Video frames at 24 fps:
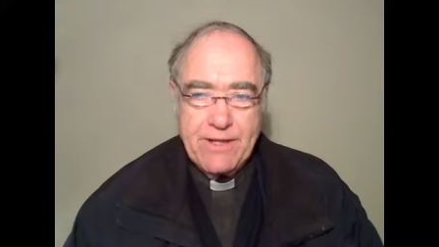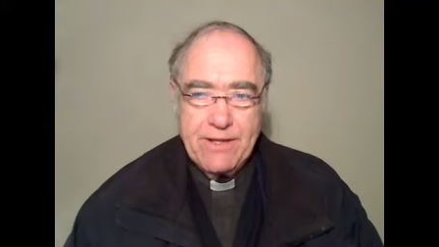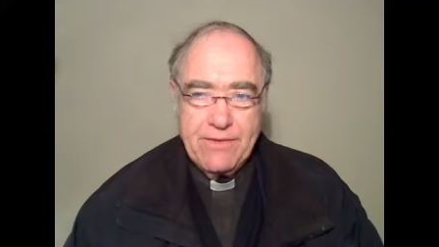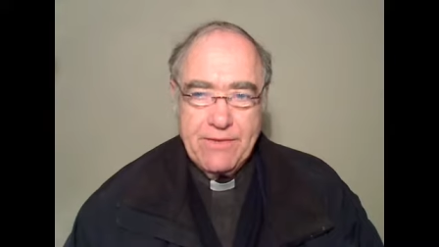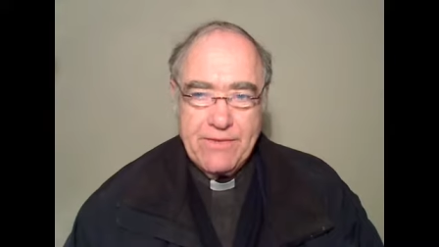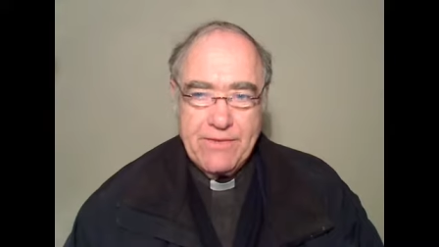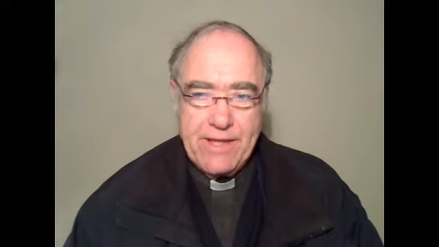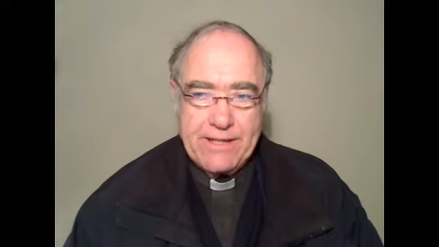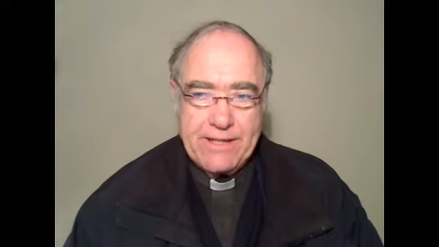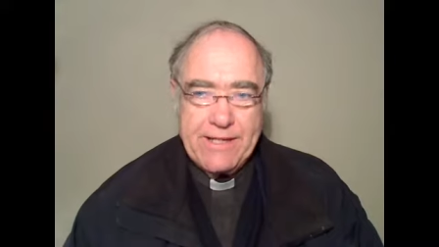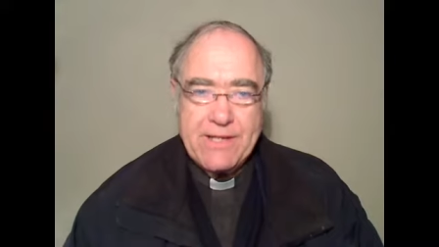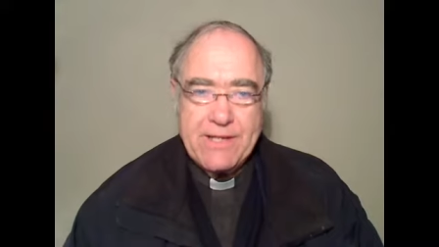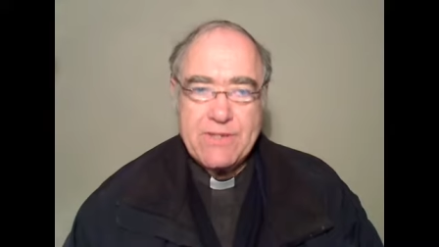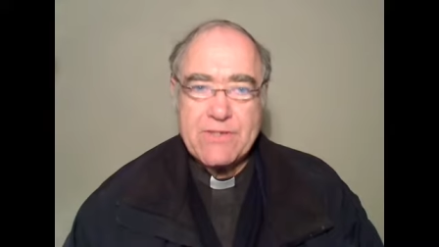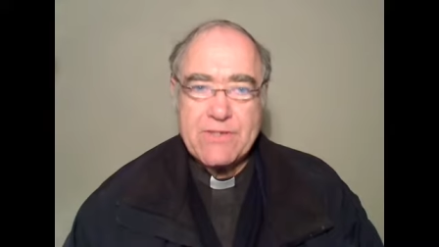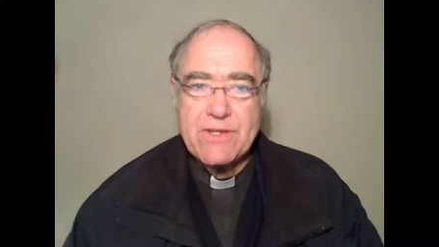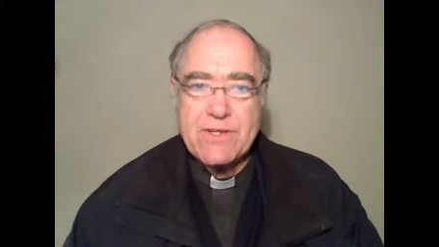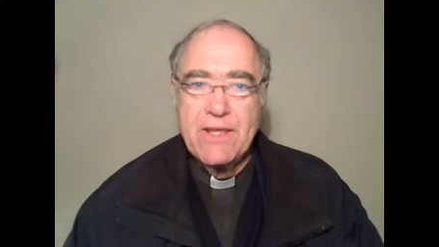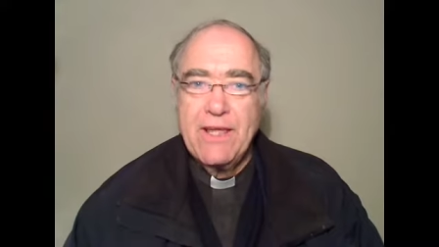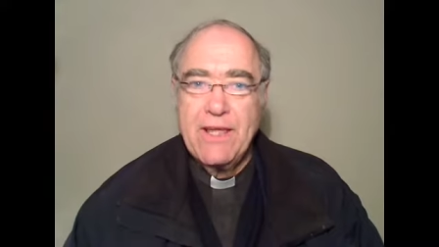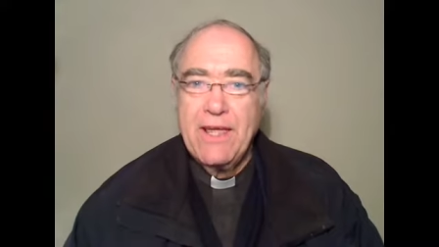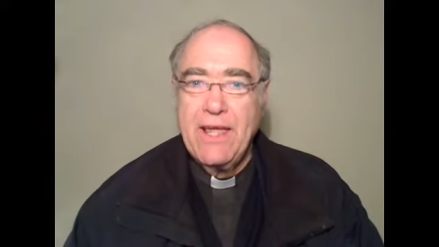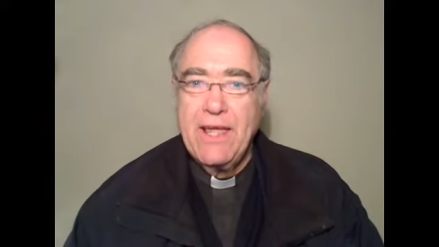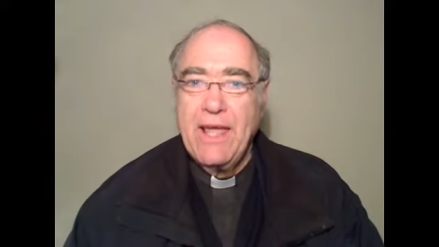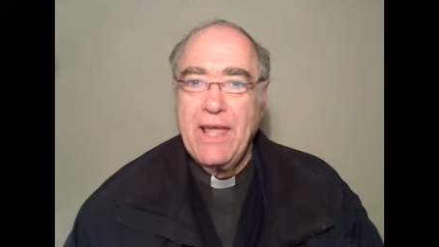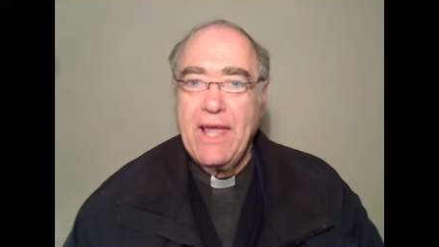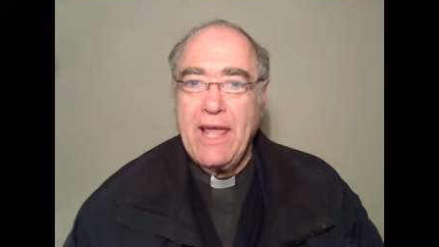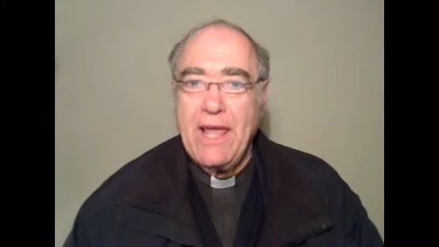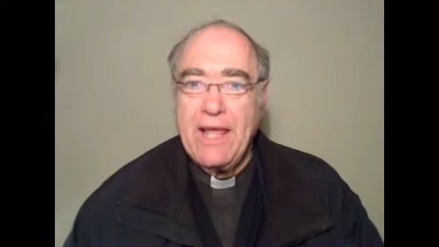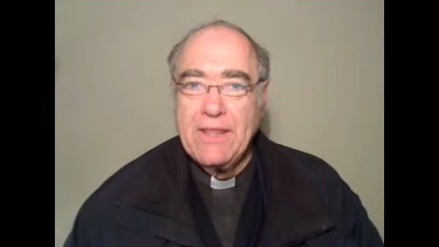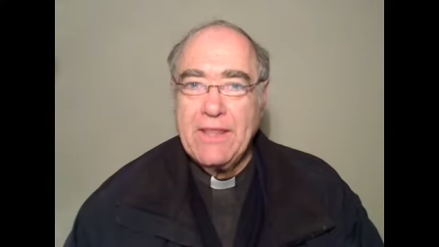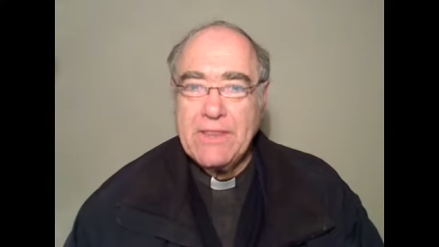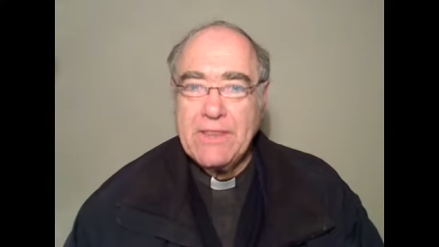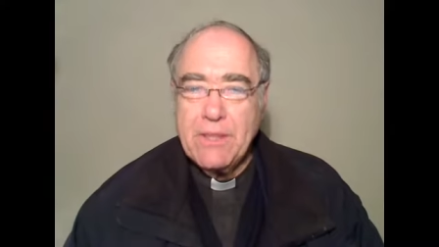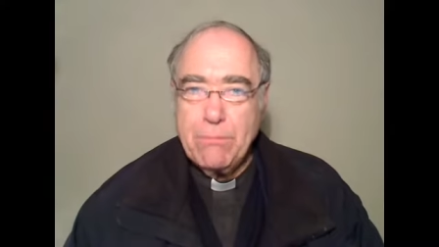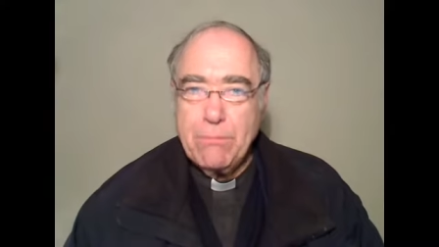that is,
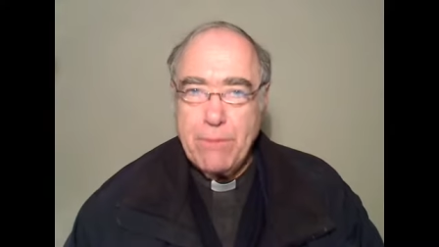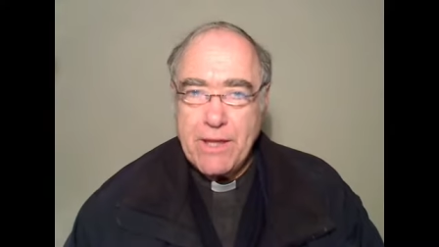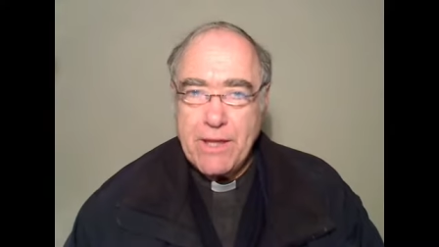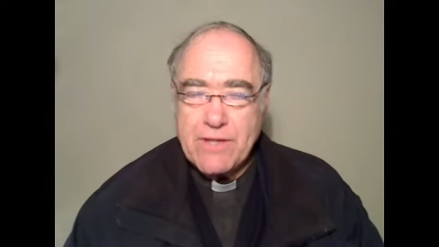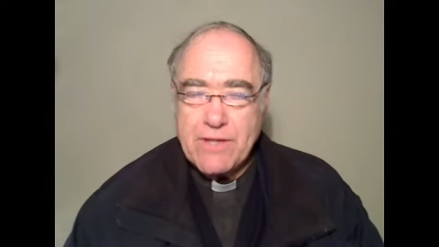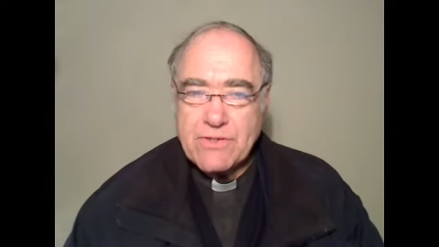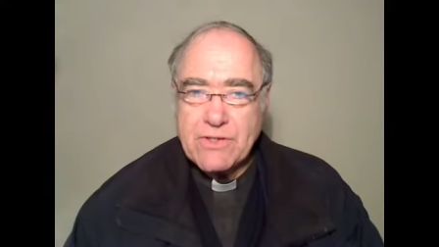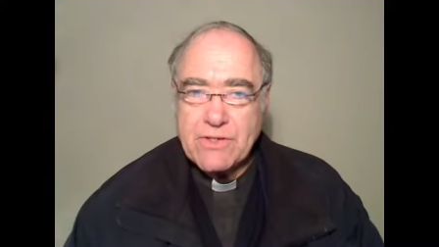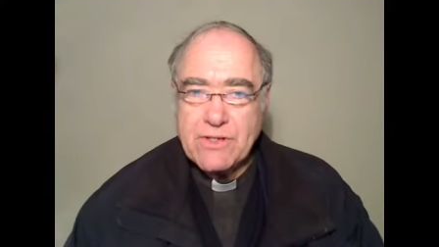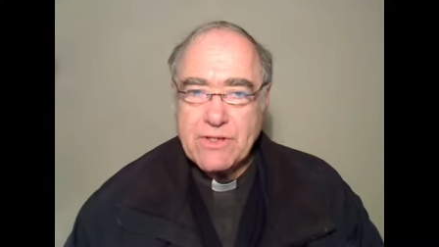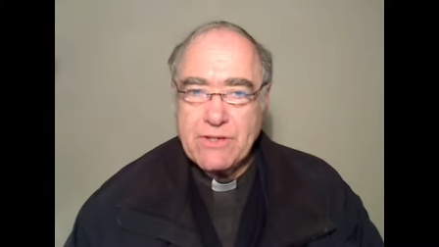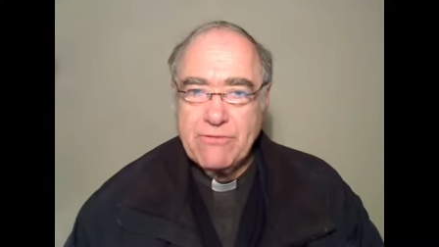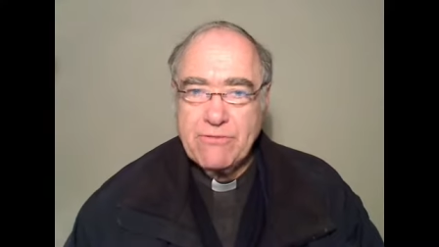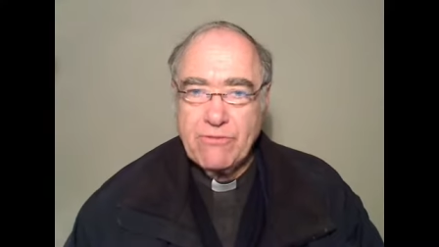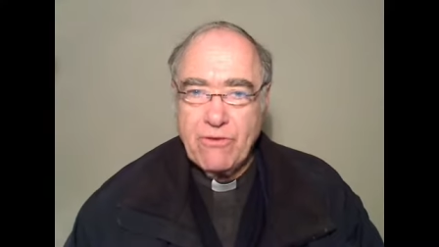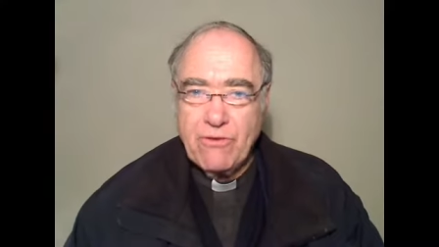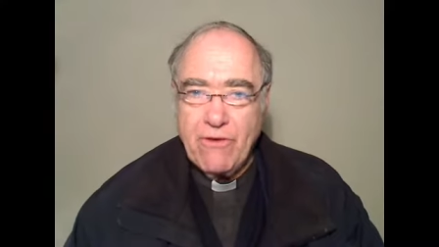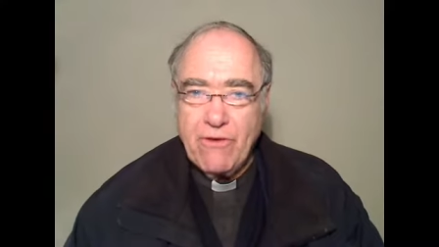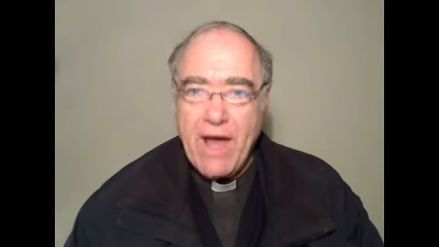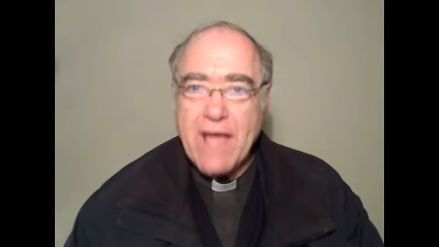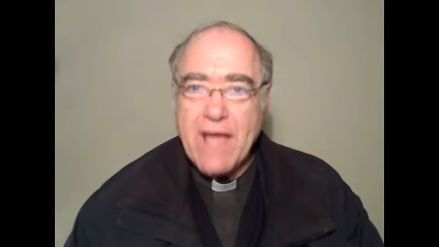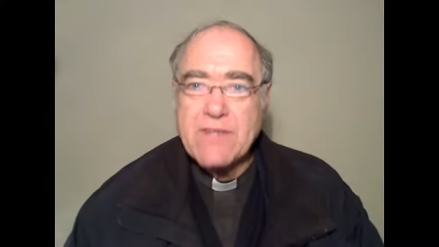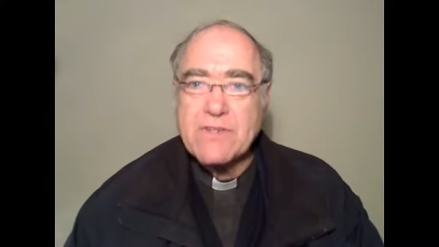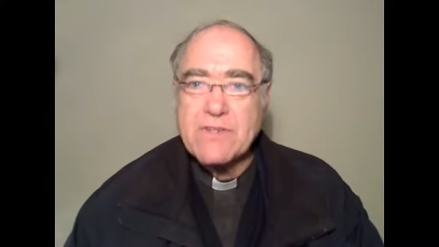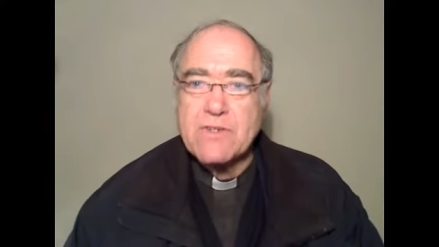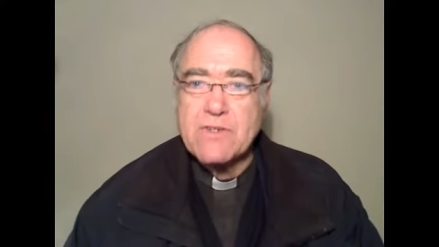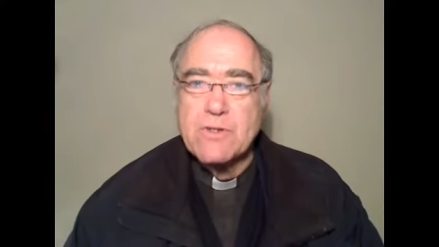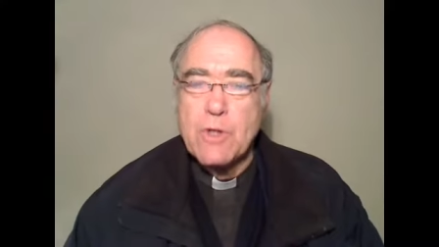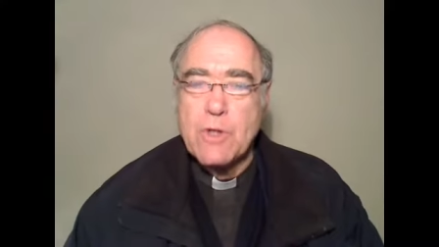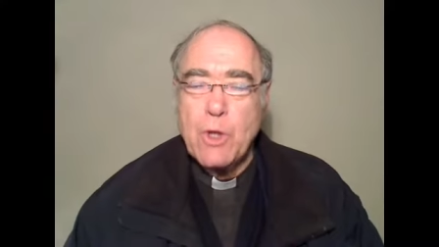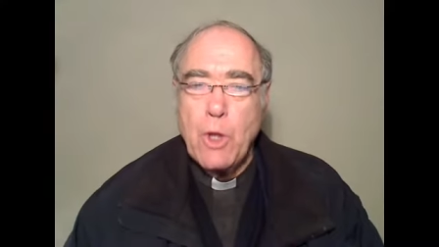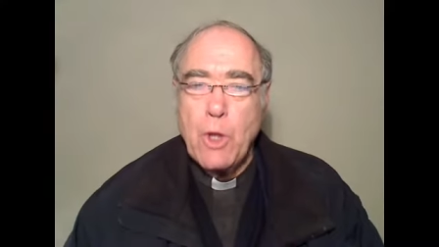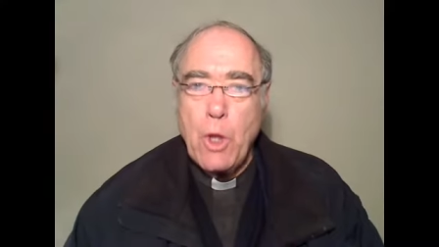in the person of Christ,